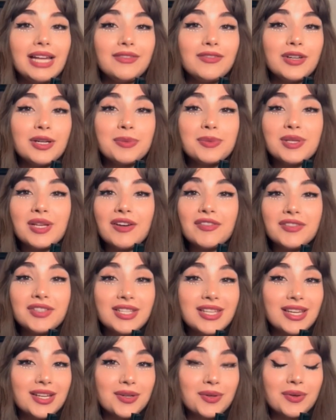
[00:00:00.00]
Adverbs
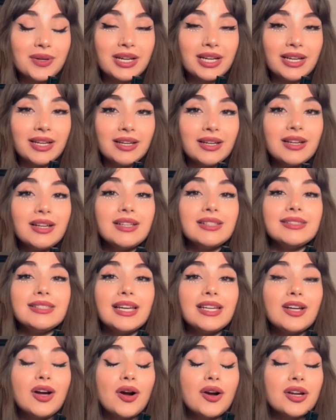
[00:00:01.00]
of degree.
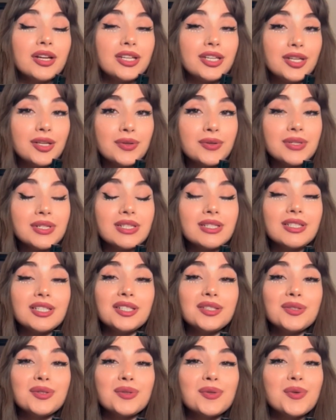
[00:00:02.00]
They are
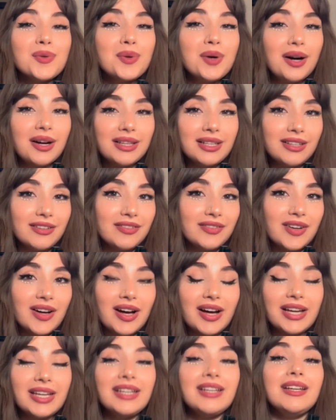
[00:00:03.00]
used to
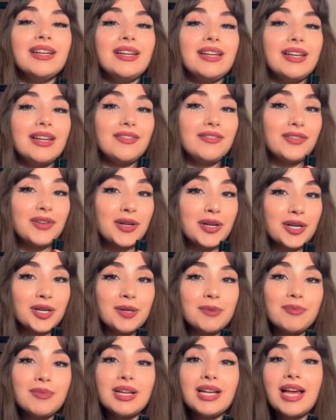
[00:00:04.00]
qualify
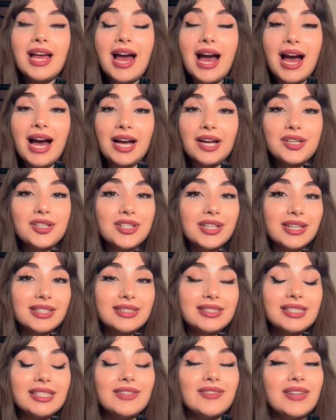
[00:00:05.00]
verb,
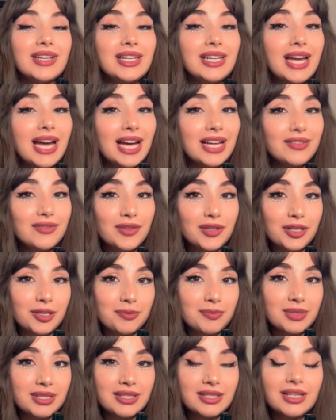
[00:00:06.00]
adjective, and
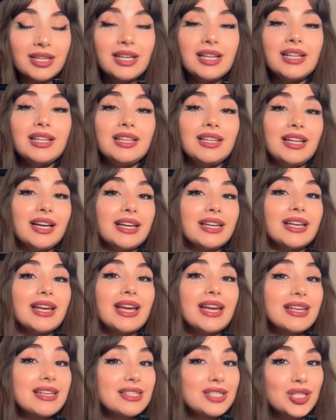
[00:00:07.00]
adverbs
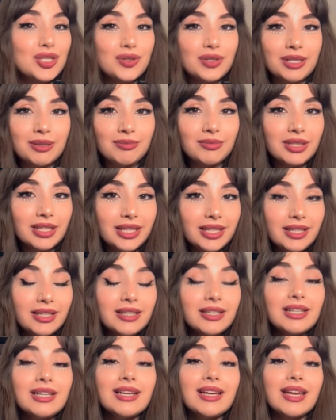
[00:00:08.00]
like
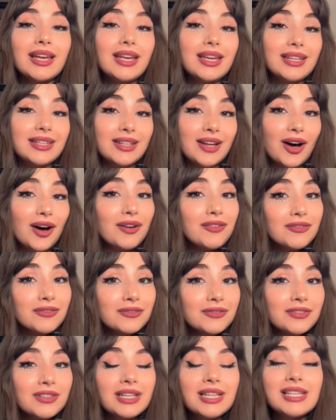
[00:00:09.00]
extremely,
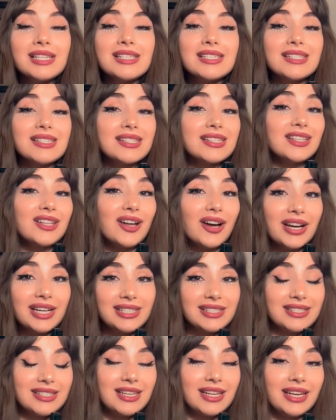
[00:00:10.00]
enough,
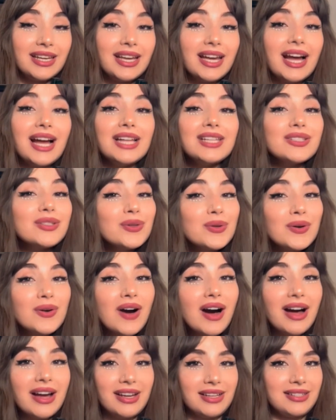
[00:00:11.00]
slightly, and
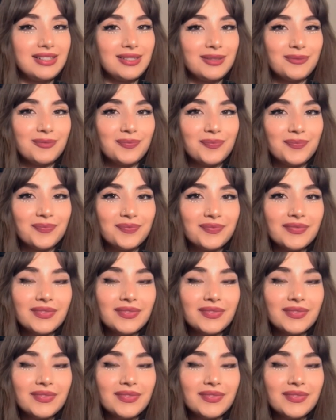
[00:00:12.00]
quite.